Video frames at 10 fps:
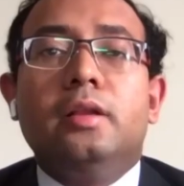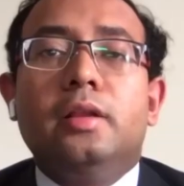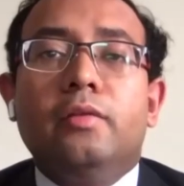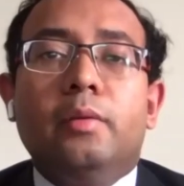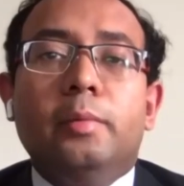
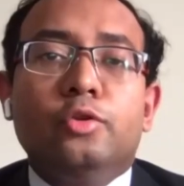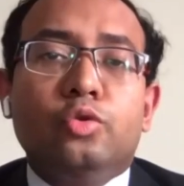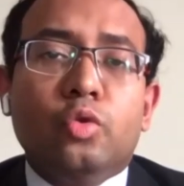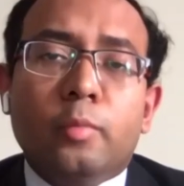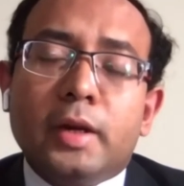then there will
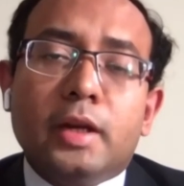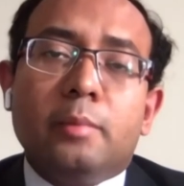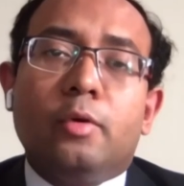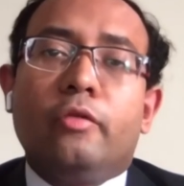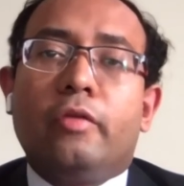be so
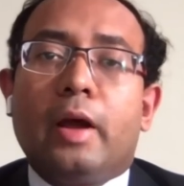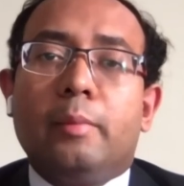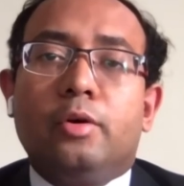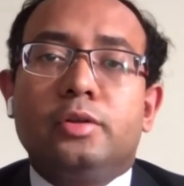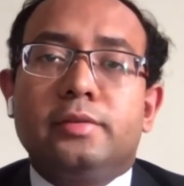many number
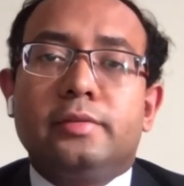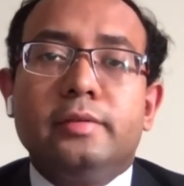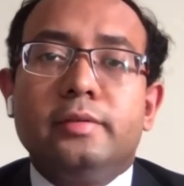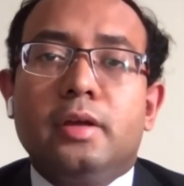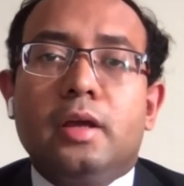of
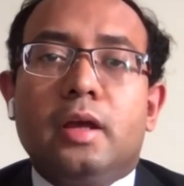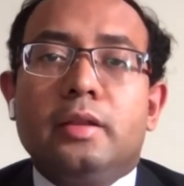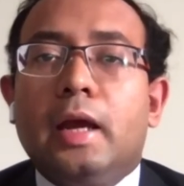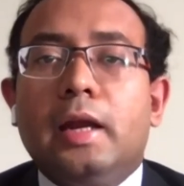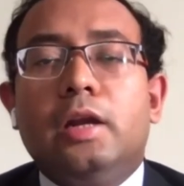hypotheses
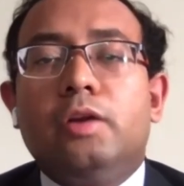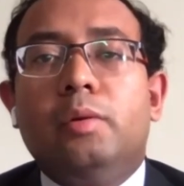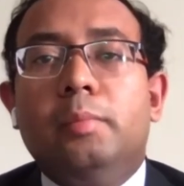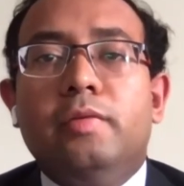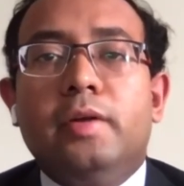
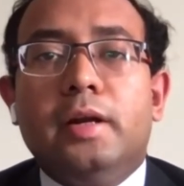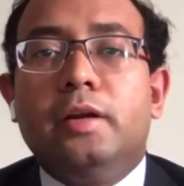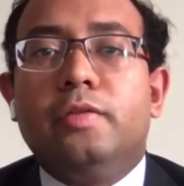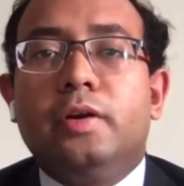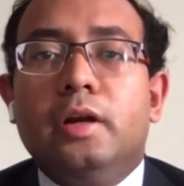that it will be
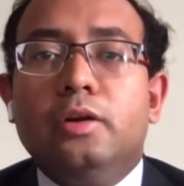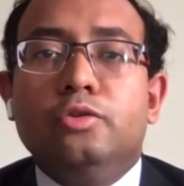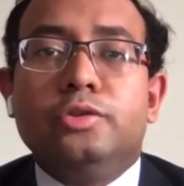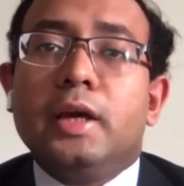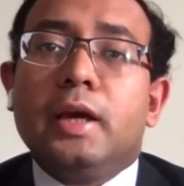very
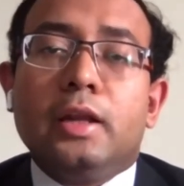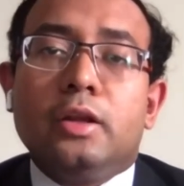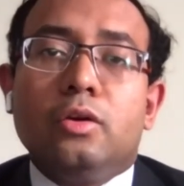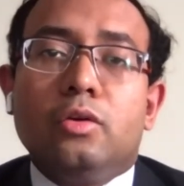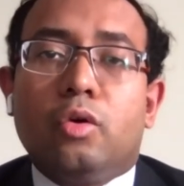difficult to
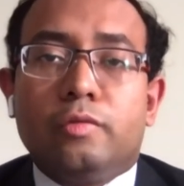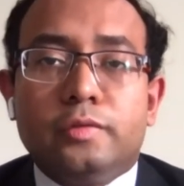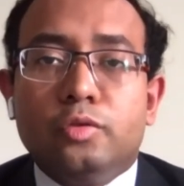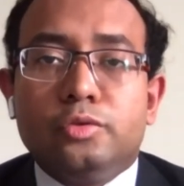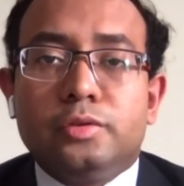check any
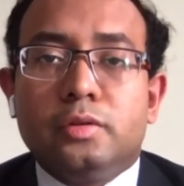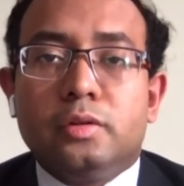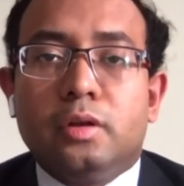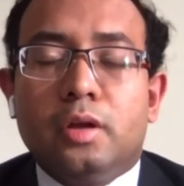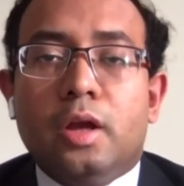of those.
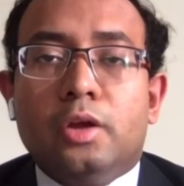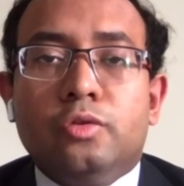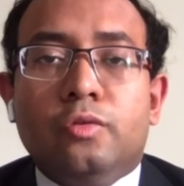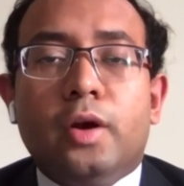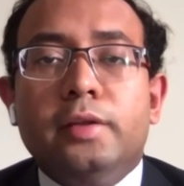
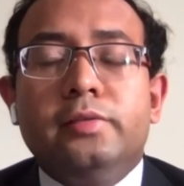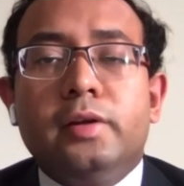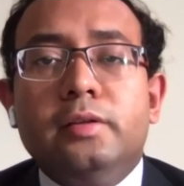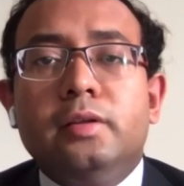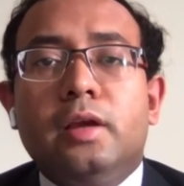So for
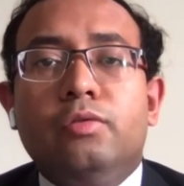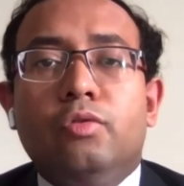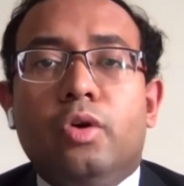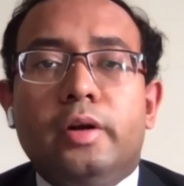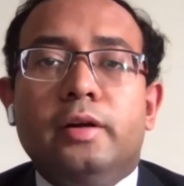instance,
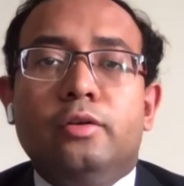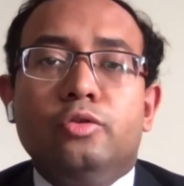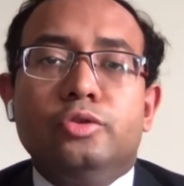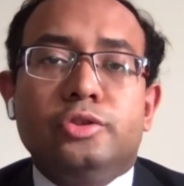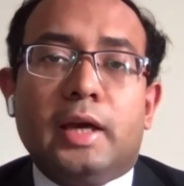if you
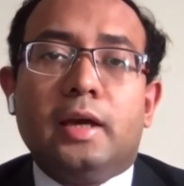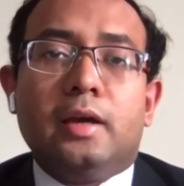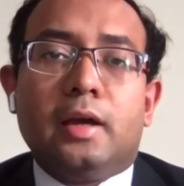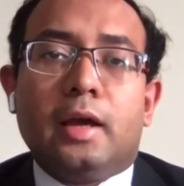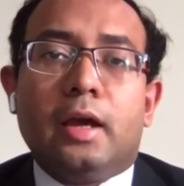wanted to
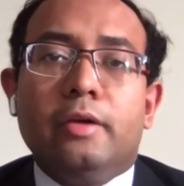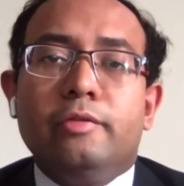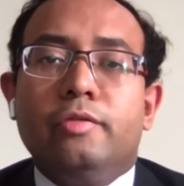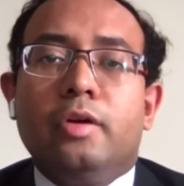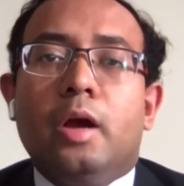check
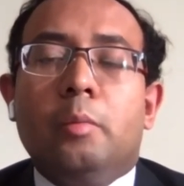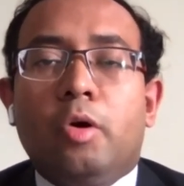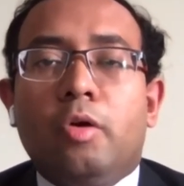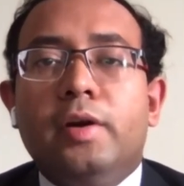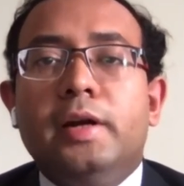if
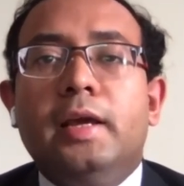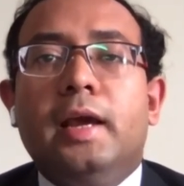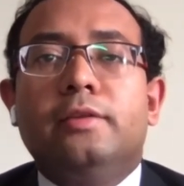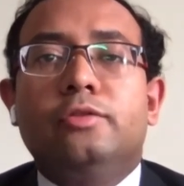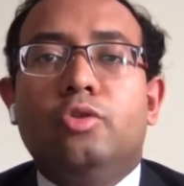
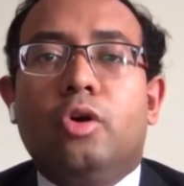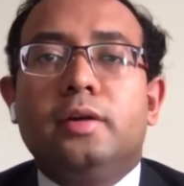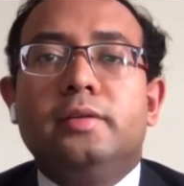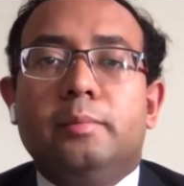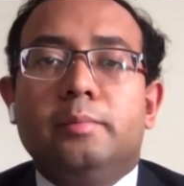poverty has
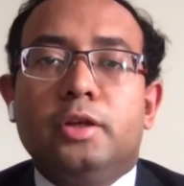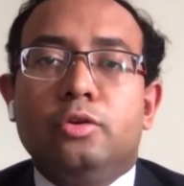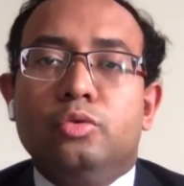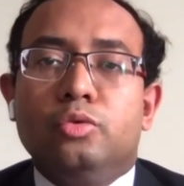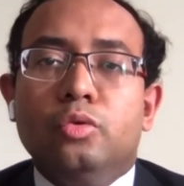got
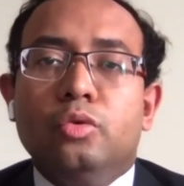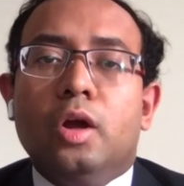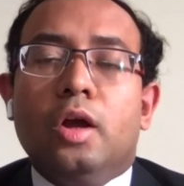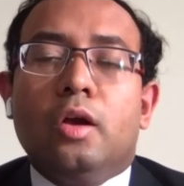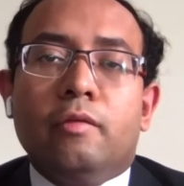something to
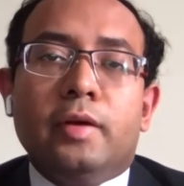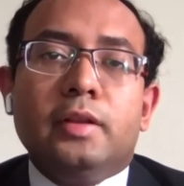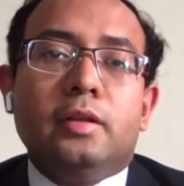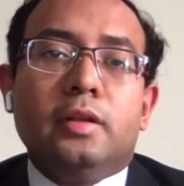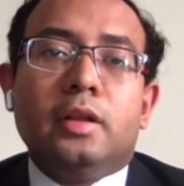do
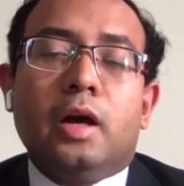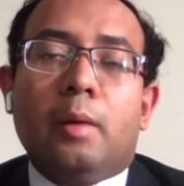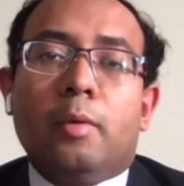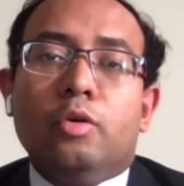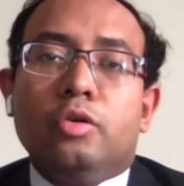with
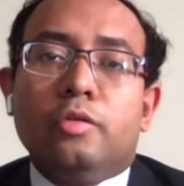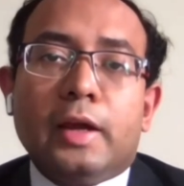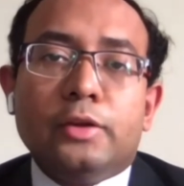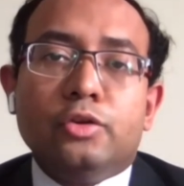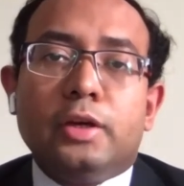the
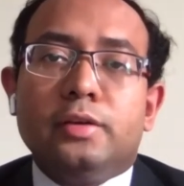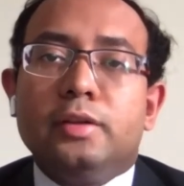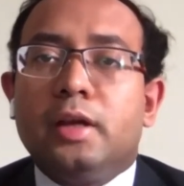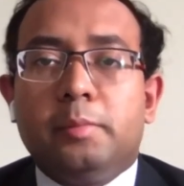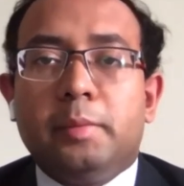amount of
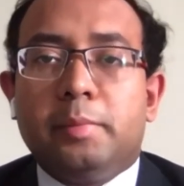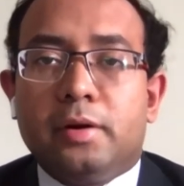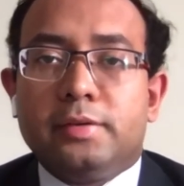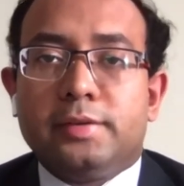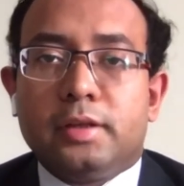education that
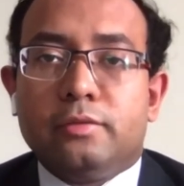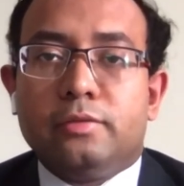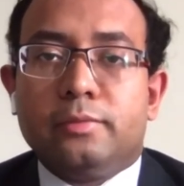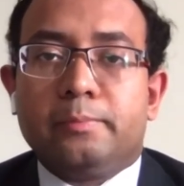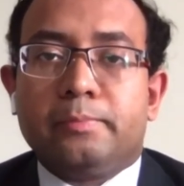people
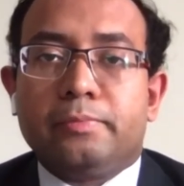receive.